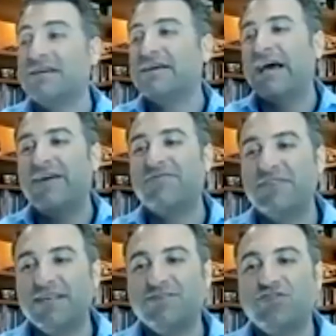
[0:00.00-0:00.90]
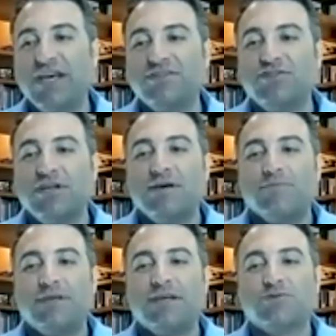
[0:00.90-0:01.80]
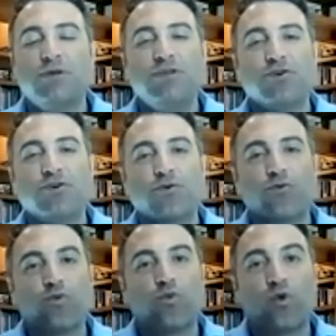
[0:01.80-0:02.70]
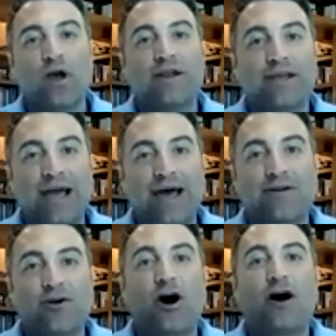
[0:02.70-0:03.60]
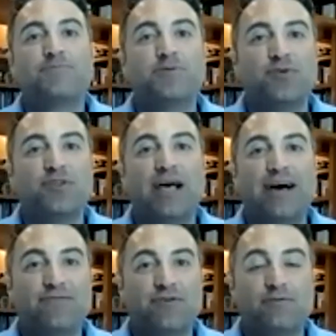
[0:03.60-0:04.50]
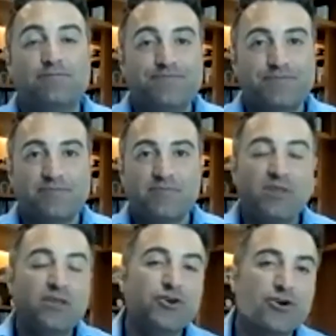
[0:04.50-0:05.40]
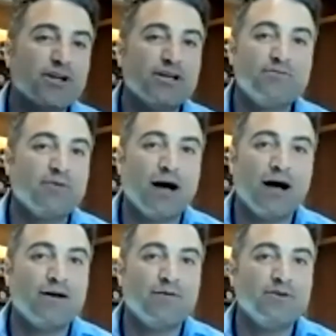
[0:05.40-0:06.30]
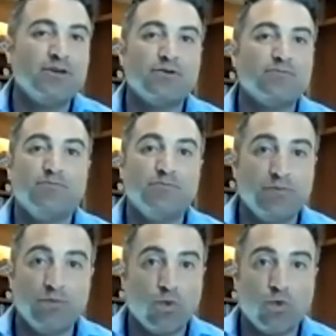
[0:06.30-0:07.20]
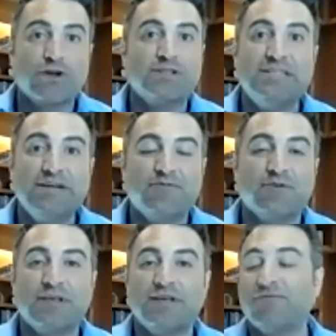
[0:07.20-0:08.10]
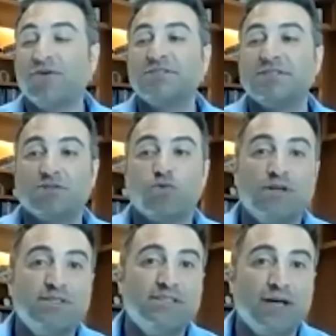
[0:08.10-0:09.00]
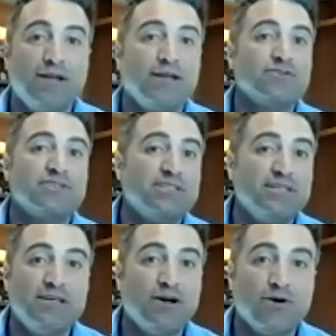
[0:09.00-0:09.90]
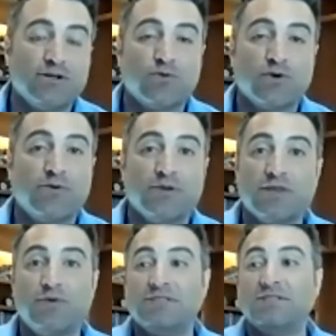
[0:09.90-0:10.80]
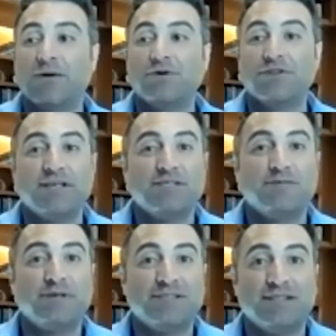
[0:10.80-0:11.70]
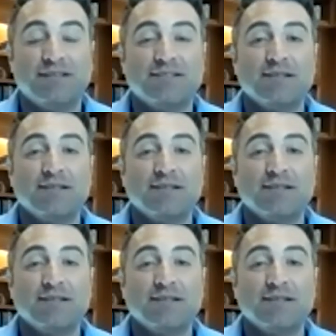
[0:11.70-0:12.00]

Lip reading: Everything changed because when you're running at an optimal level, you're going to, work differently. For instance, another CEO I was working with that we doubled his business.